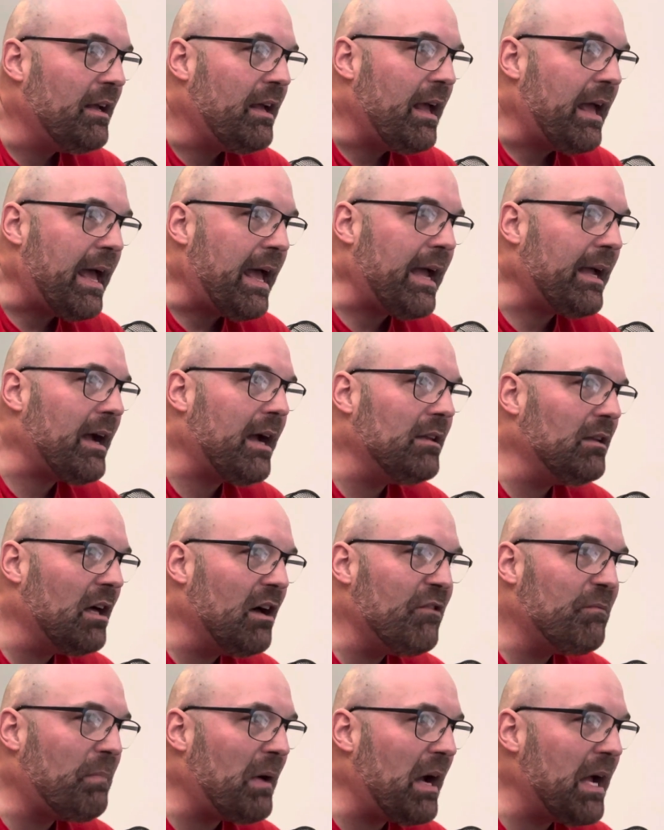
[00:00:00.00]
Heck, I
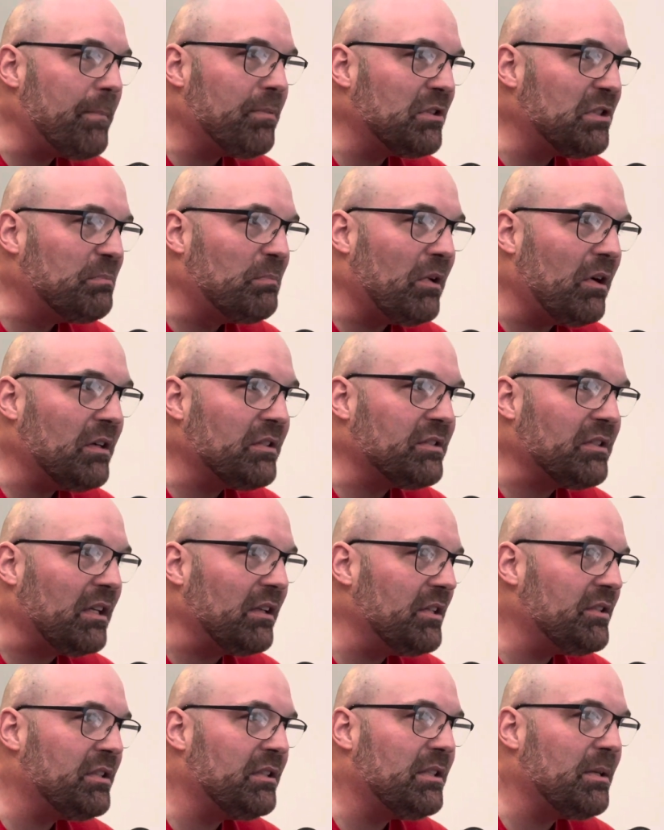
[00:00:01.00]
love Piper's books. I
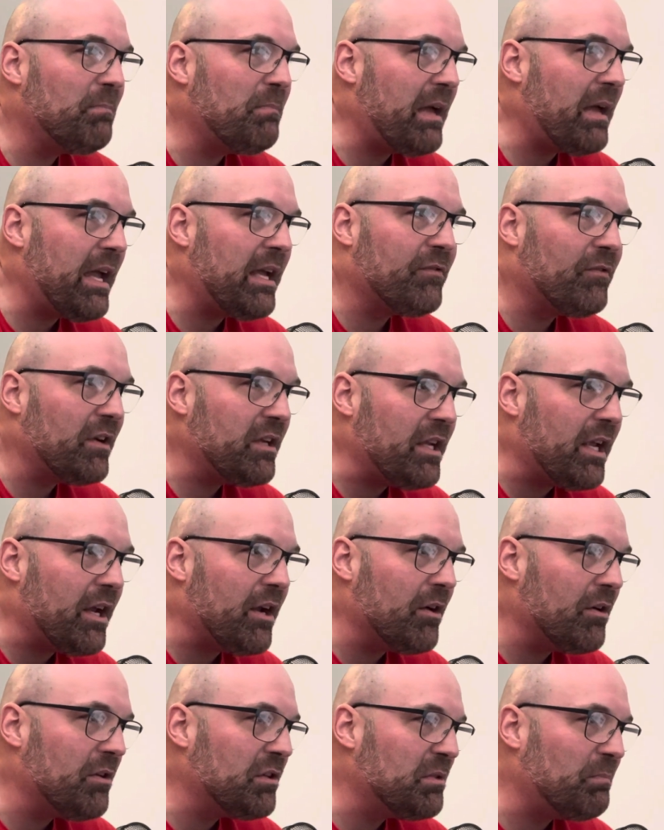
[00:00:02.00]
listened to Beg for
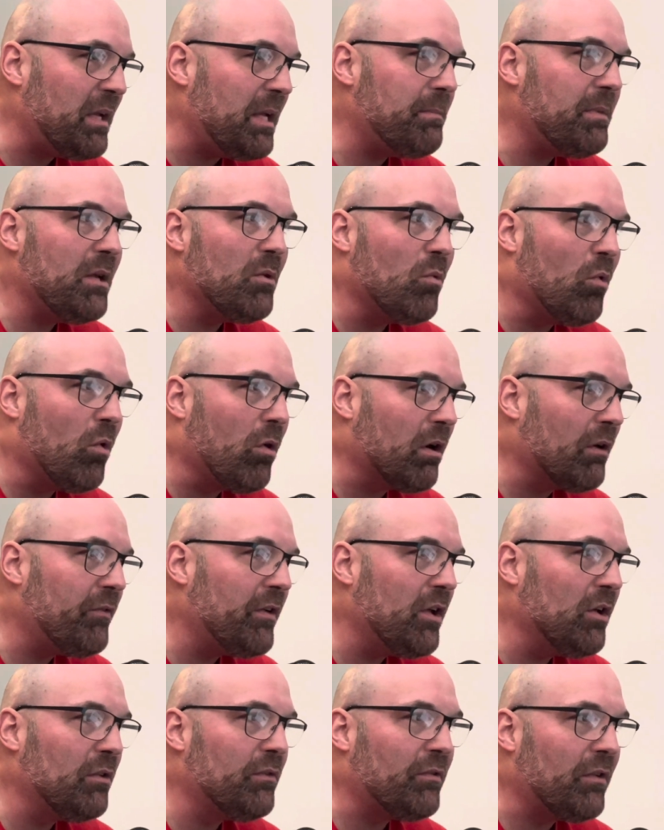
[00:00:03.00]
years. B.B.
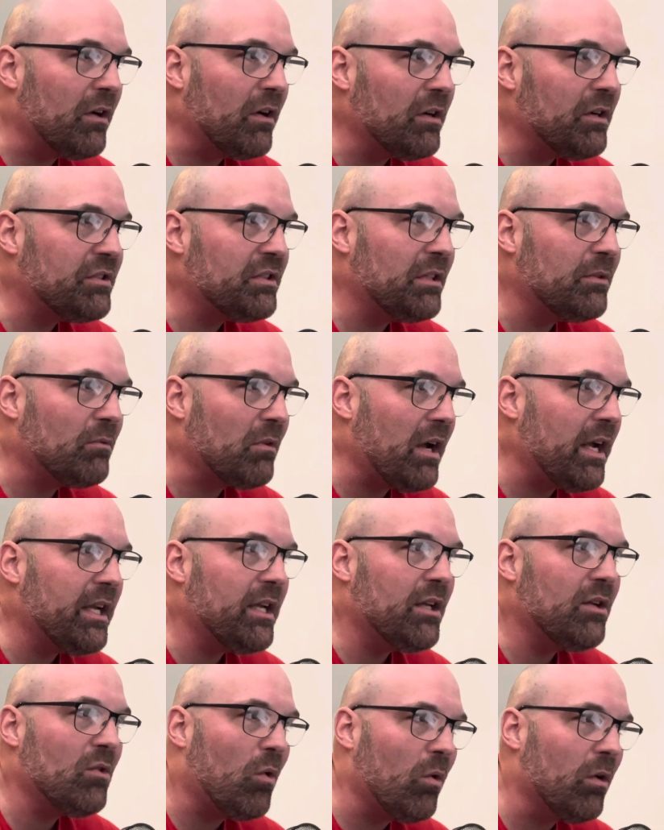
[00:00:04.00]
Warfield, Ferguson,
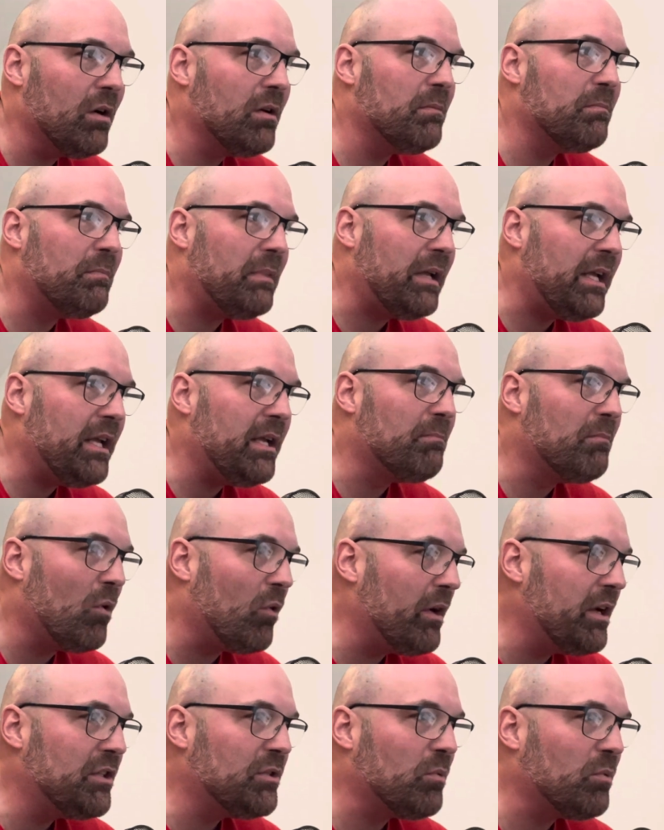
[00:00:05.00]
Ryken, Horton, Beek,
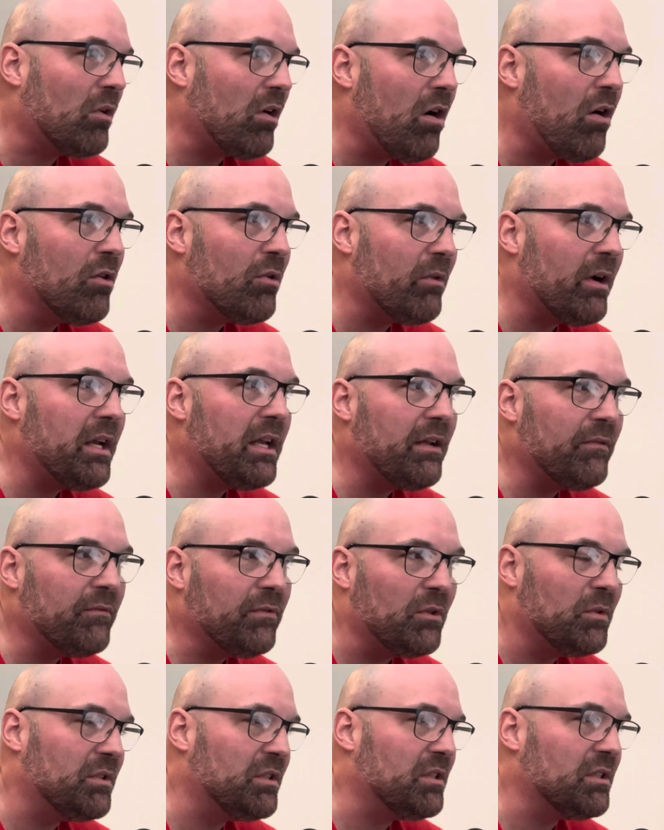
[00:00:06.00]
Boyce were all great
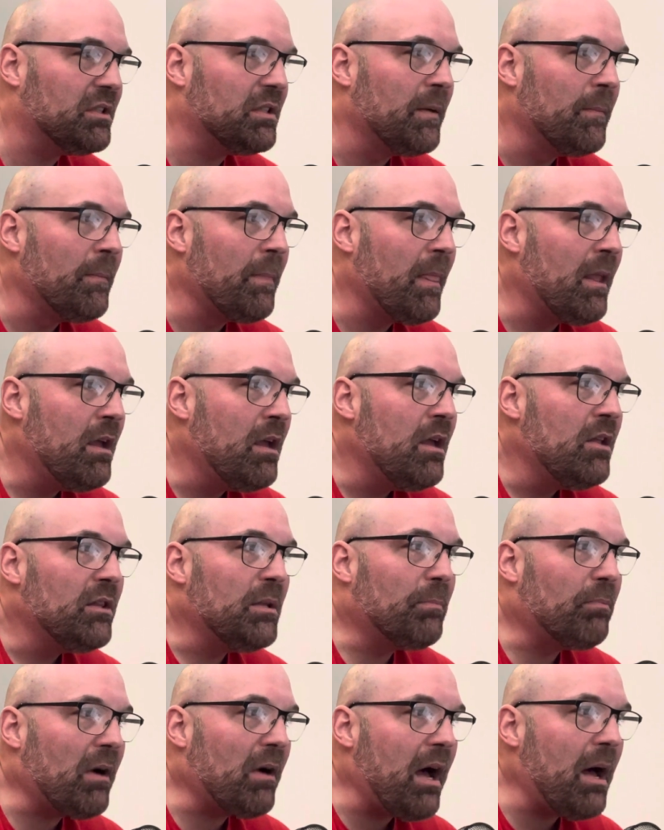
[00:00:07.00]
influences.
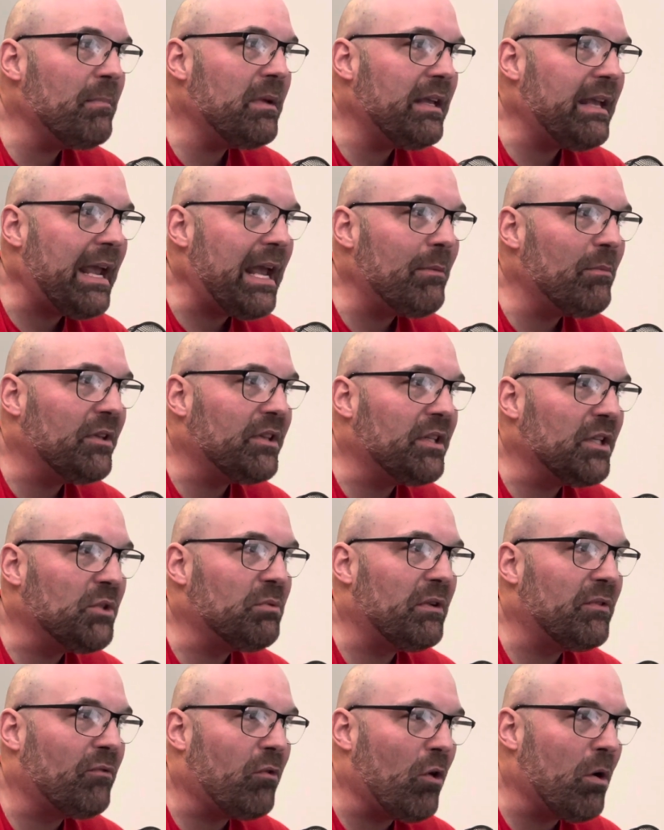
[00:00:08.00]
The problem began with these
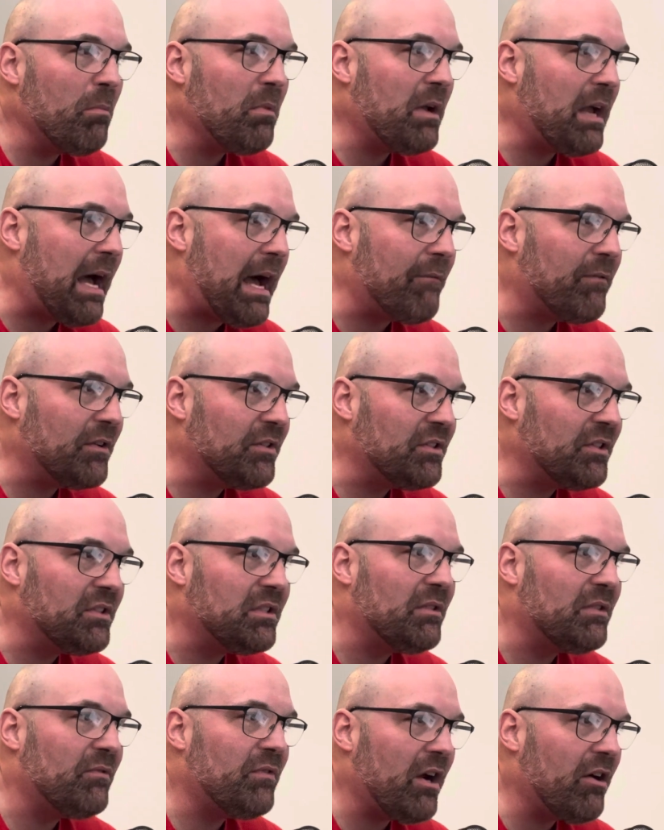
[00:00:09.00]
Reformed conferences
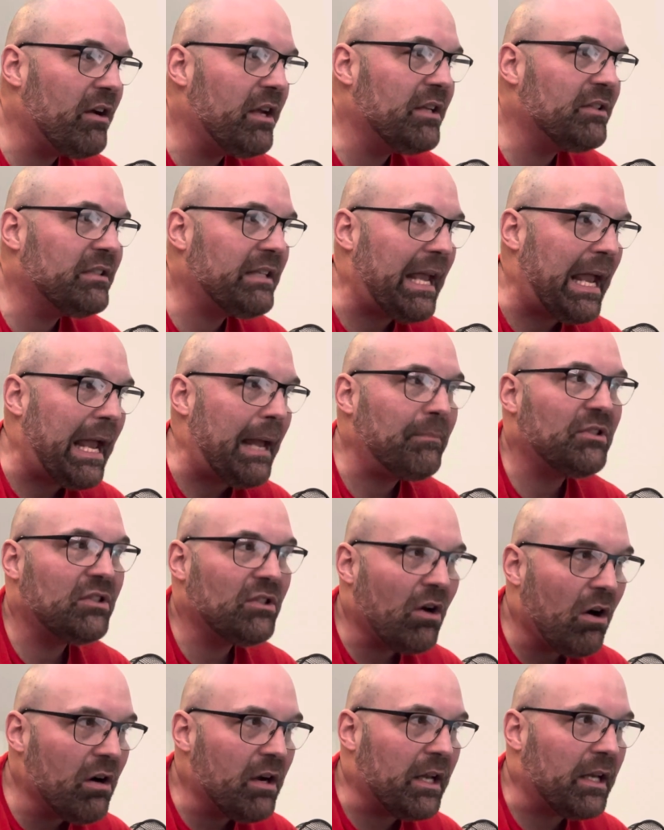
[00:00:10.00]
the various camps
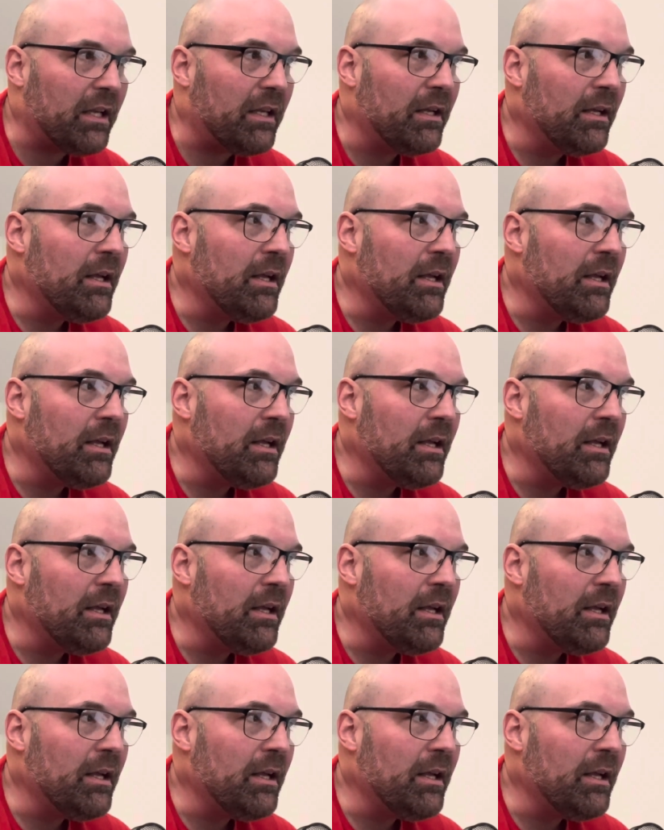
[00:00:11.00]
started.